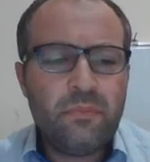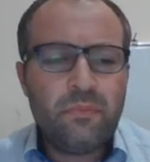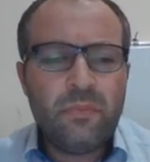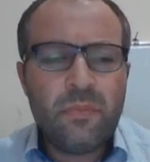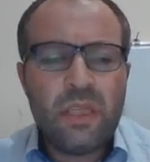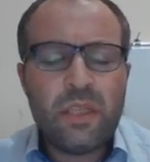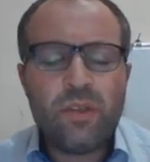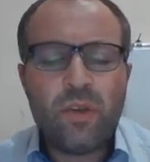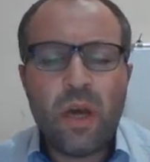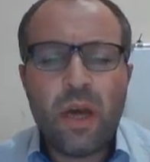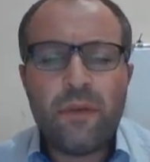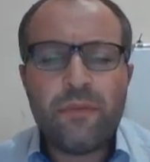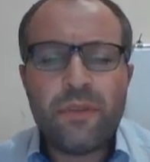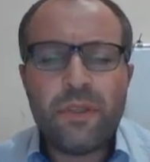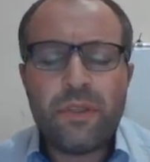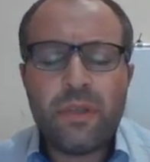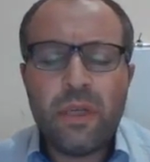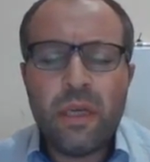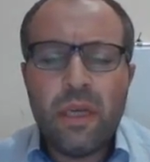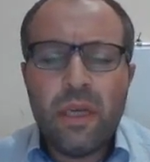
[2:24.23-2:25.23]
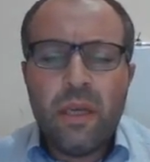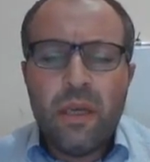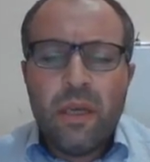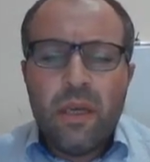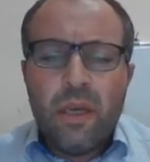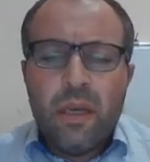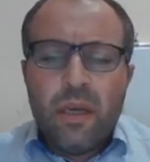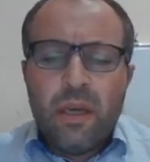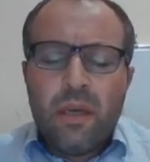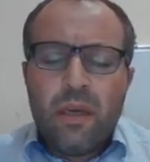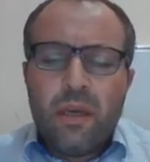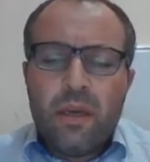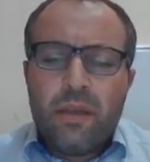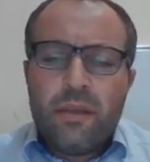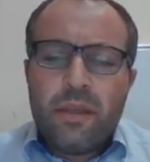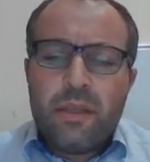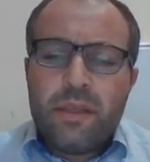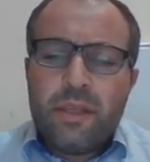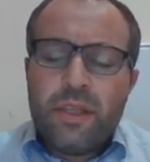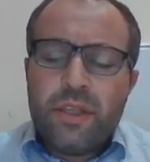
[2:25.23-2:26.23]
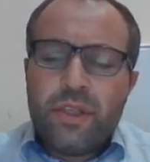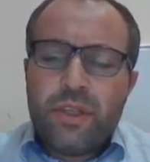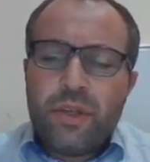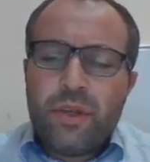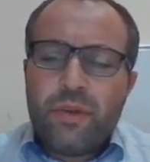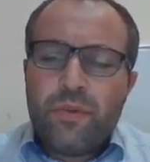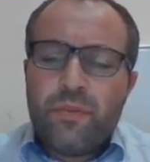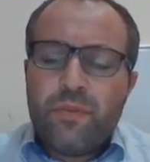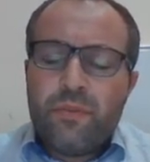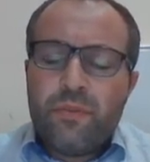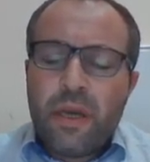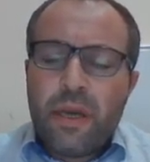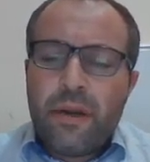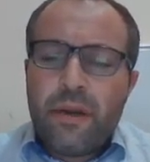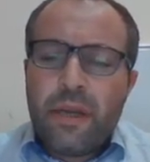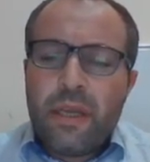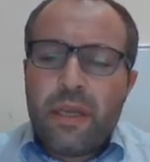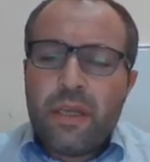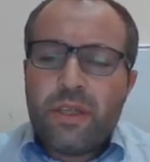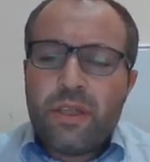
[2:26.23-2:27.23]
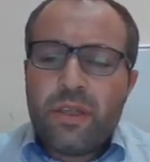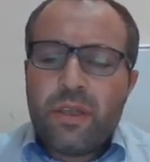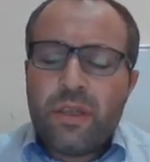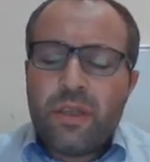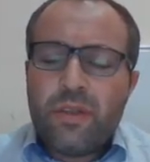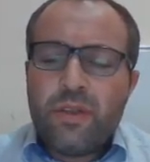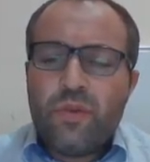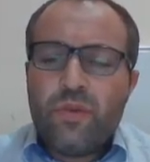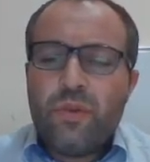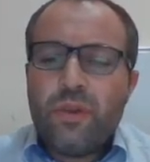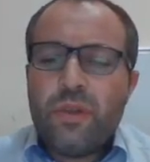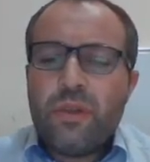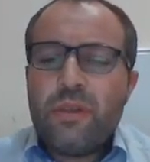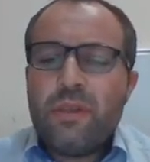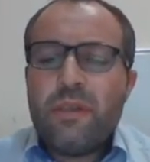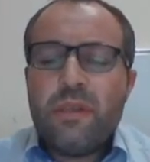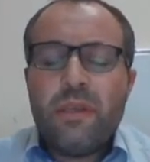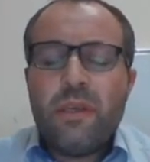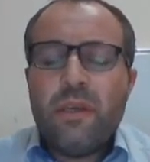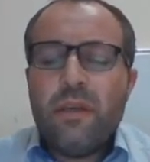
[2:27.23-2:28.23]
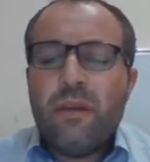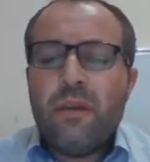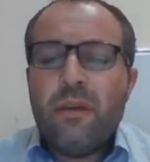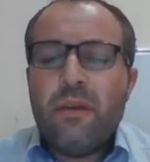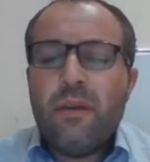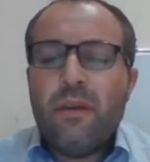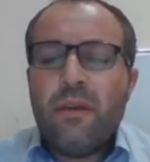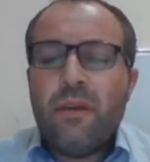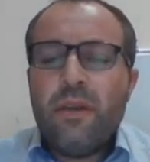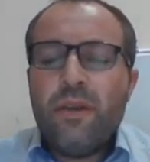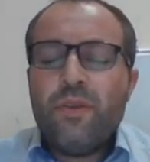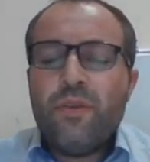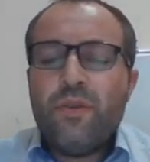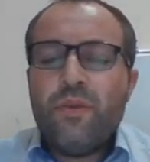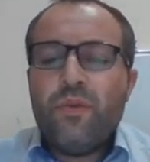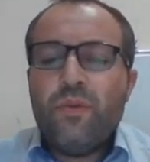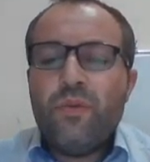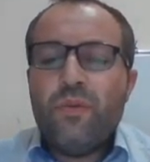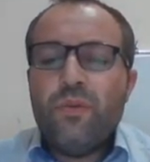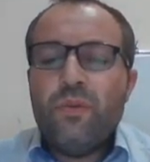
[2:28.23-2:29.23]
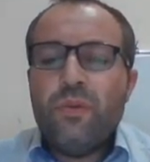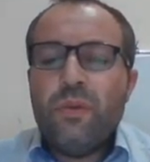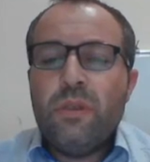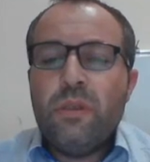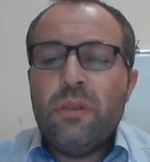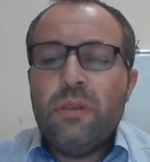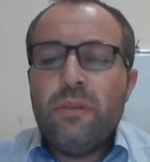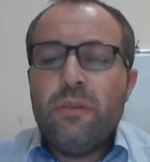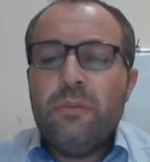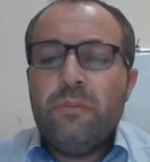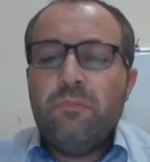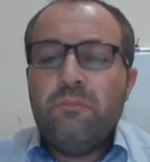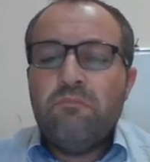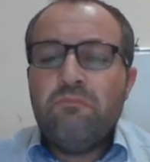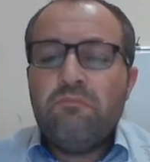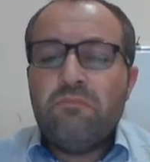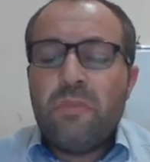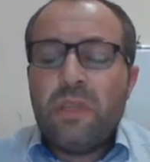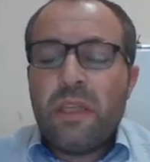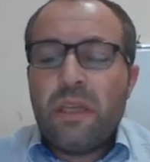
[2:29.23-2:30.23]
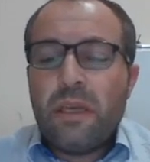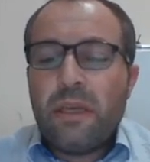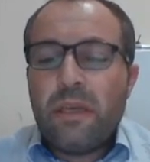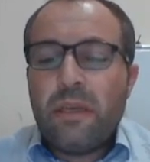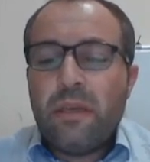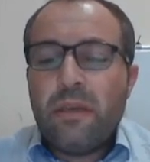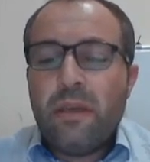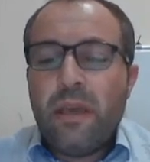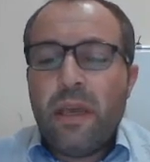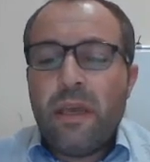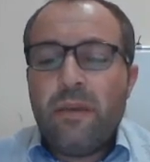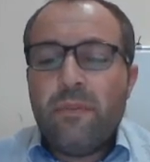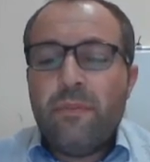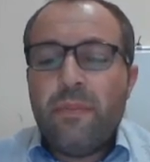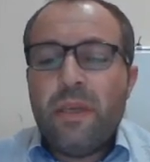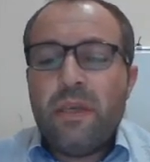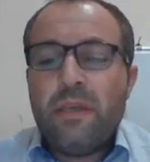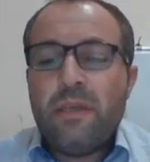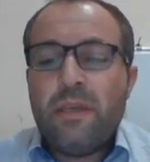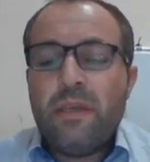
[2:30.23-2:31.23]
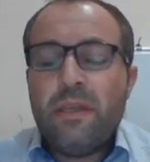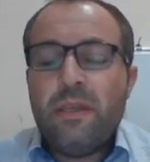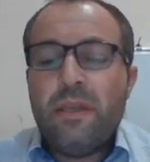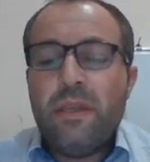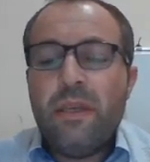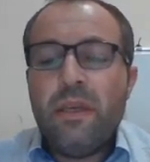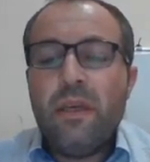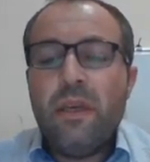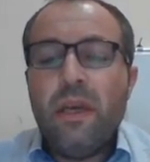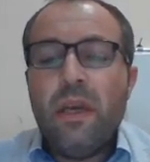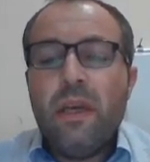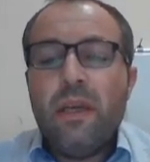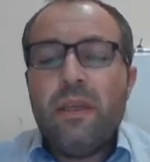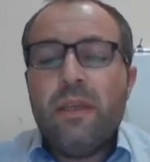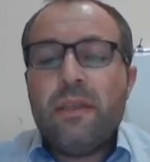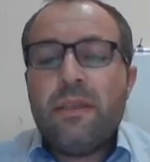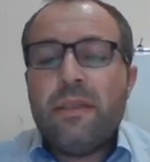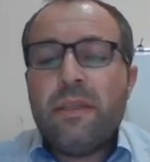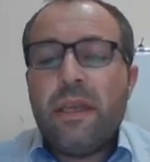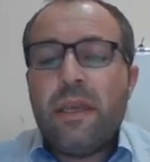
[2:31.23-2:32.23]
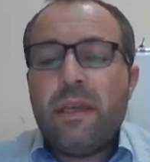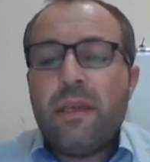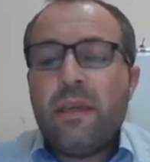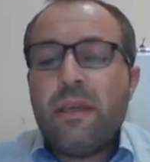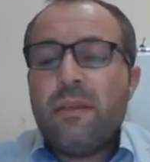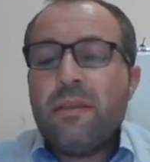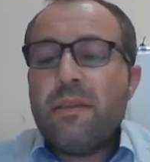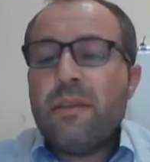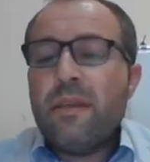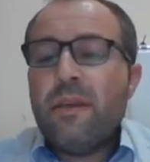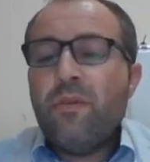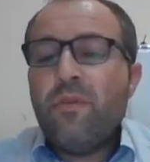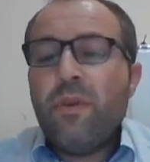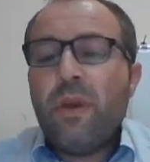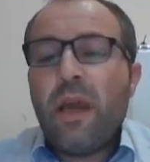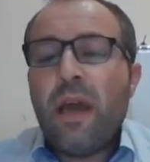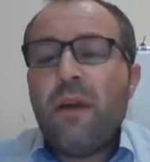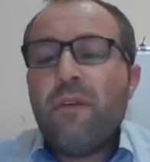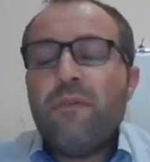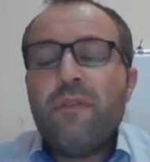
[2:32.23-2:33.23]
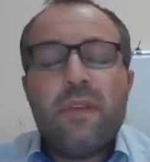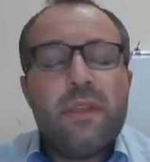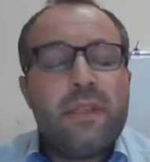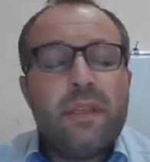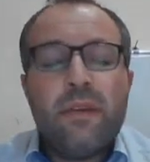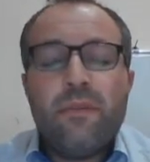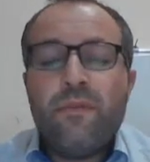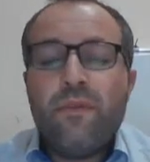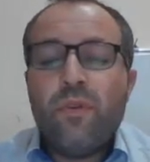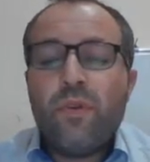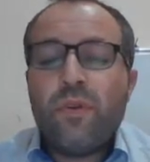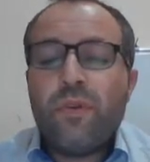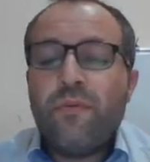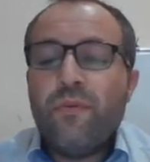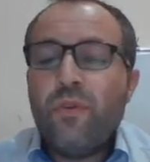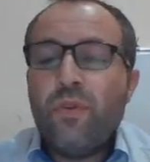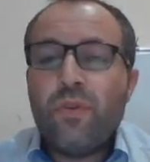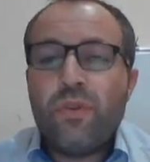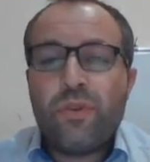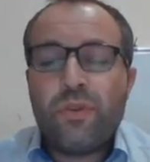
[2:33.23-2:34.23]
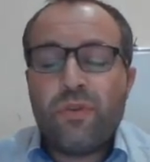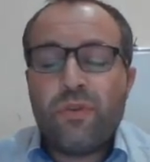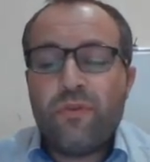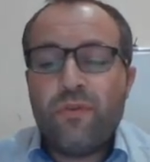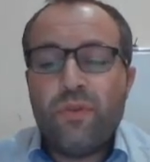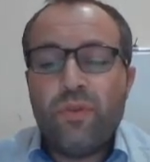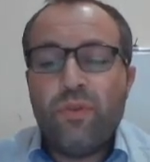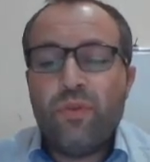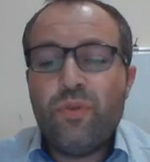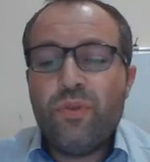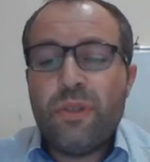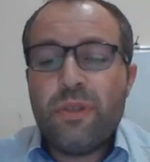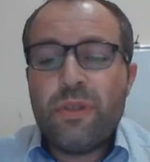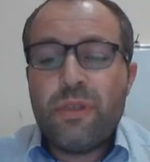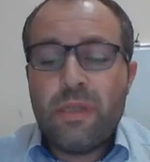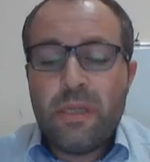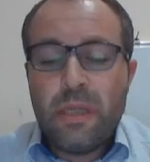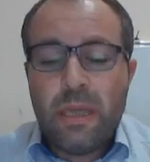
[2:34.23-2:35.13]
So after the teacher arranged the students into like A, B, C, D, let's take in C, we have, let's say, four students.